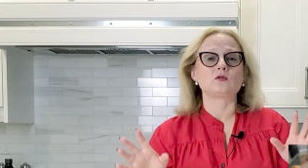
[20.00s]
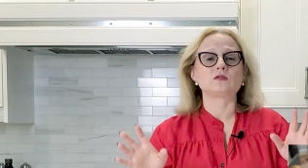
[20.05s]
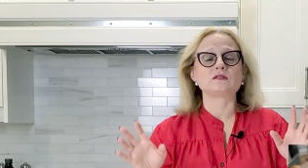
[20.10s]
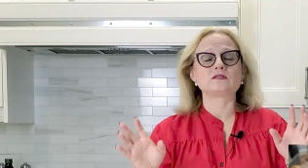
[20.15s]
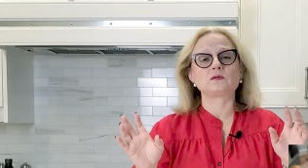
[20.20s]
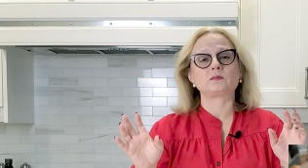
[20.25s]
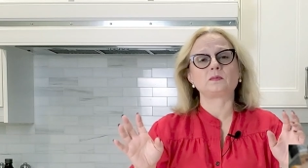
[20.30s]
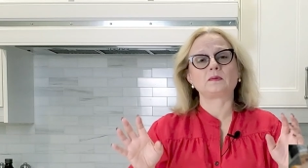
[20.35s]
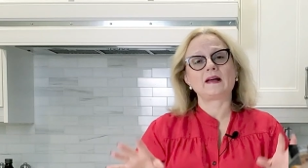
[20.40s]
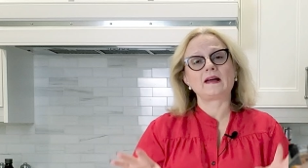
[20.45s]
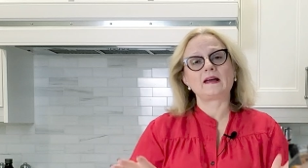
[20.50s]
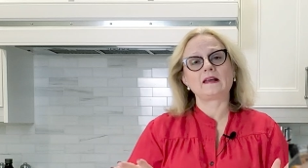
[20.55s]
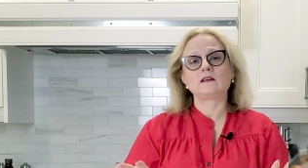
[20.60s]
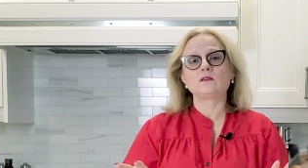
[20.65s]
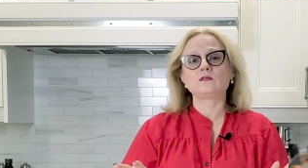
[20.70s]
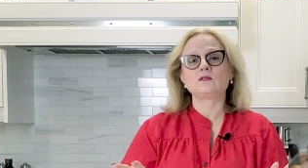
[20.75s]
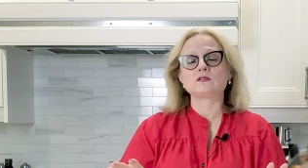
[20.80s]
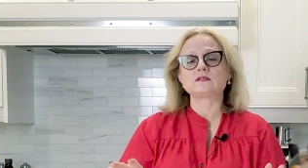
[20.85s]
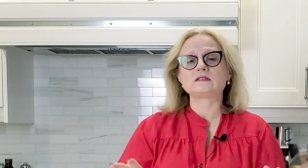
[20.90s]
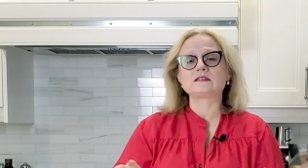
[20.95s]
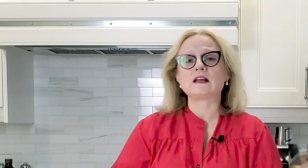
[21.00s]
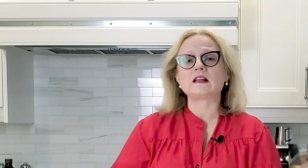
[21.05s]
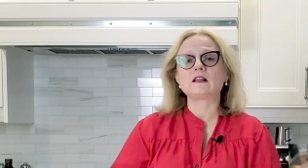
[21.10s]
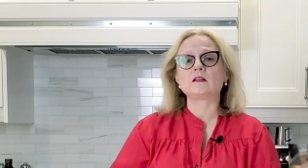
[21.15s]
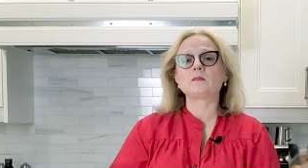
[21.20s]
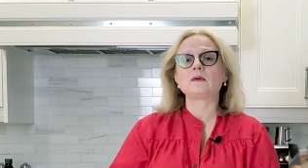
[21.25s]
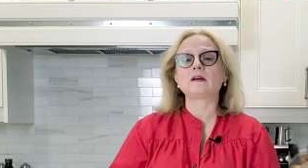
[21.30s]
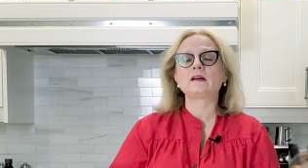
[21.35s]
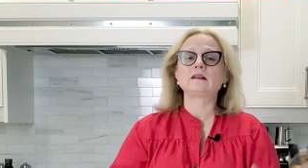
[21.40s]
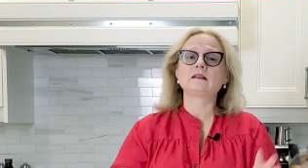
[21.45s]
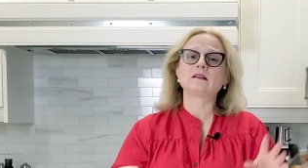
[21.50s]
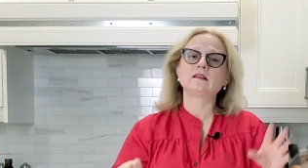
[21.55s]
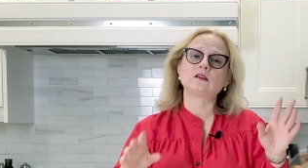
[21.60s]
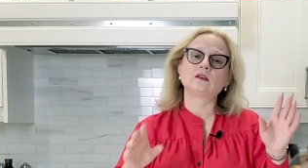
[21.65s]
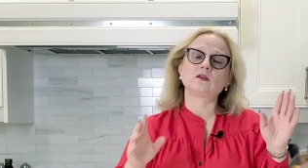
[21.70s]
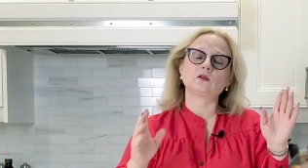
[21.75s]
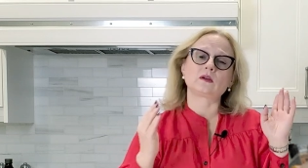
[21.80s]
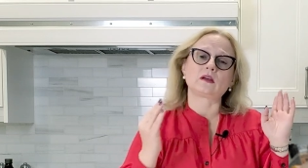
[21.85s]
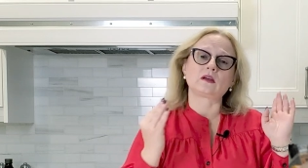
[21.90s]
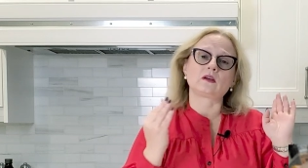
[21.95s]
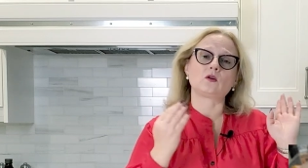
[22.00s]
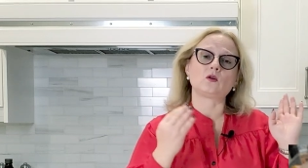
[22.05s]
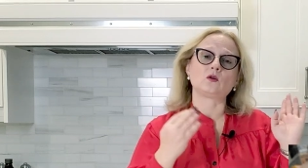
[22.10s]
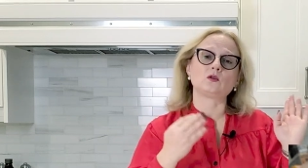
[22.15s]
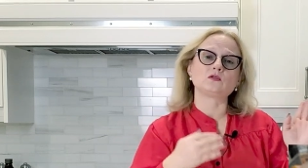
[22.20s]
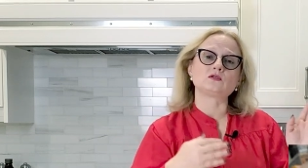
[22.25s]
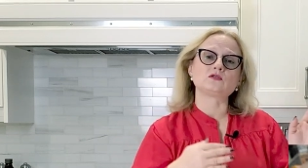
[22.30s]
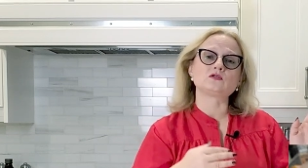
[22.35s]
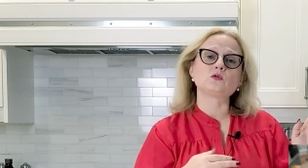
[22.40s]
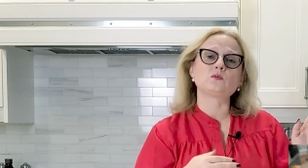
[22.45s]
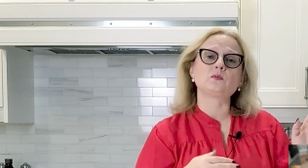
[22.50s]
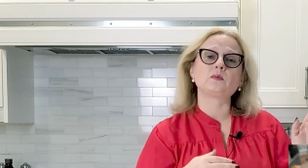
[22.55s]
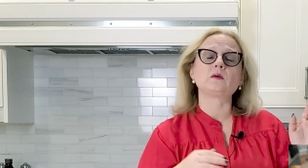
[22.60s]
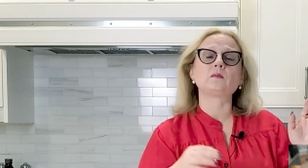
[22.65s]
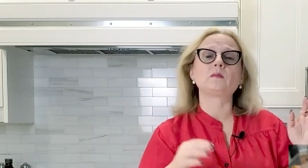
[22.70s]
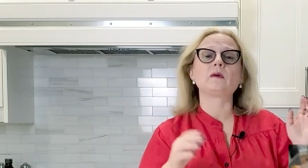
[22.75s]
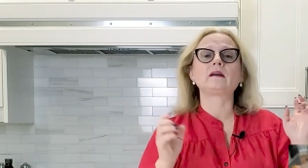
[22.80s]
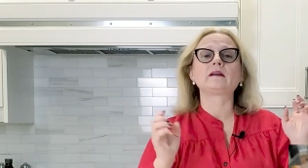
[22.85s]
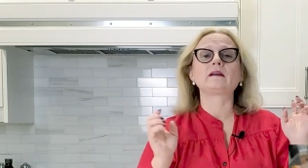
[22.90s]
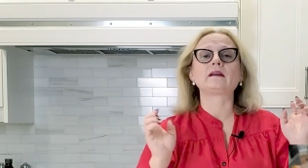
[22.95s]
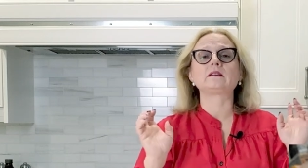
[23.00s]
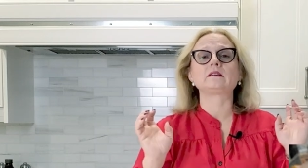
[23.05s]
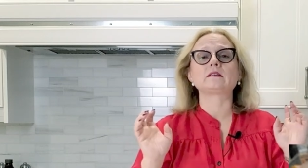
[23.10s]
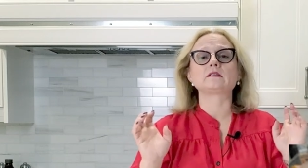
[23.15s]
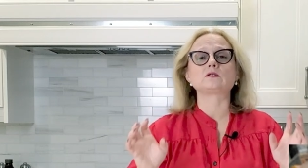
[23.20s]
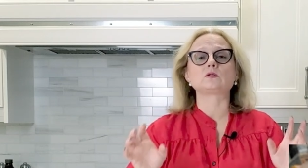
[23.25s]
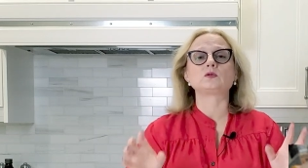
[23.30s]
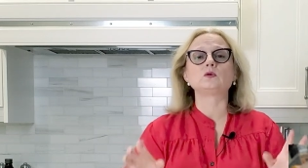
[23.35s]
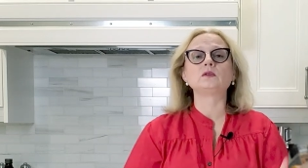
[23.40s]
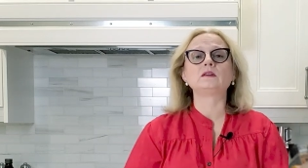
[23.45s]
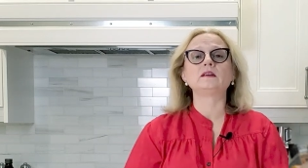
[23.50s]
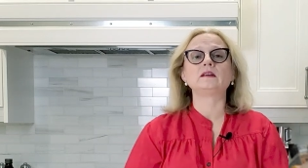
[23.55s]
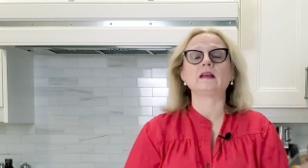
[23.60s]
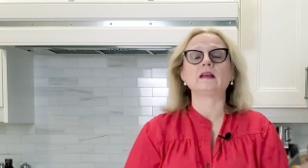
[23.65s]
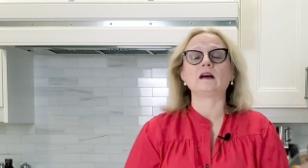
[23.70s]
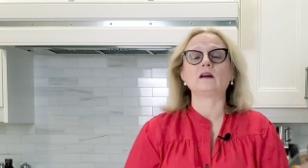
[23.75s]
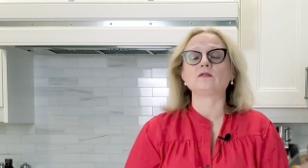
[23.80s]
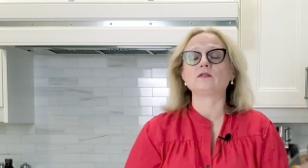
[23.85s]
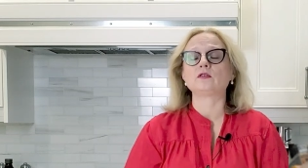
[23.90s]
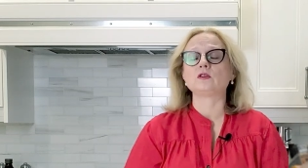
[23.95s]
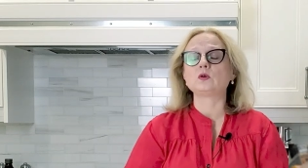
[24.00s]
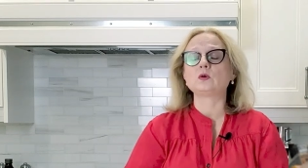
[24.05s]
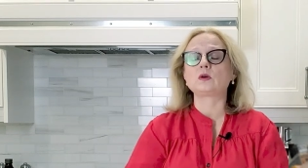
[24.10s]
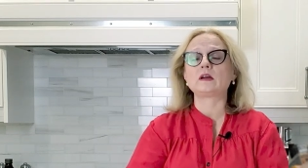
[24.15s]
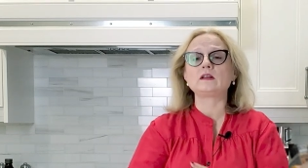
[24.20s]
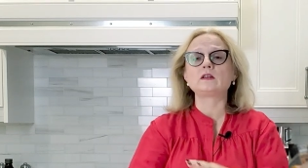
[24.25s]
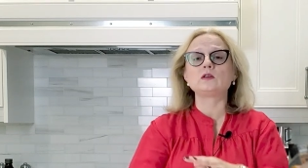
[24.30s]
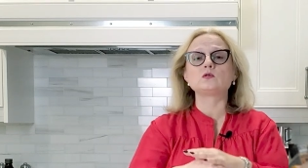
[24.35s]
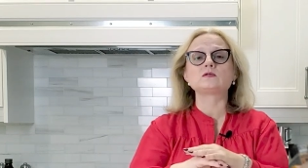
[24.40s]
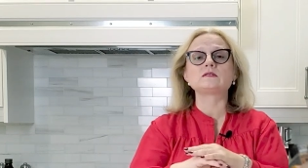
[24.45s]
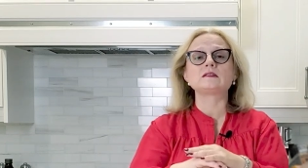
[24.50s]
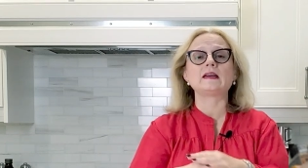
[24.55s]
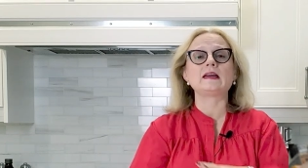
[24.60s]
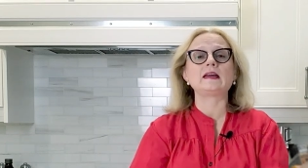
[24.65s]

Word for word: who is supplying with salmon, you can go to supermarket, it's good enough. You can use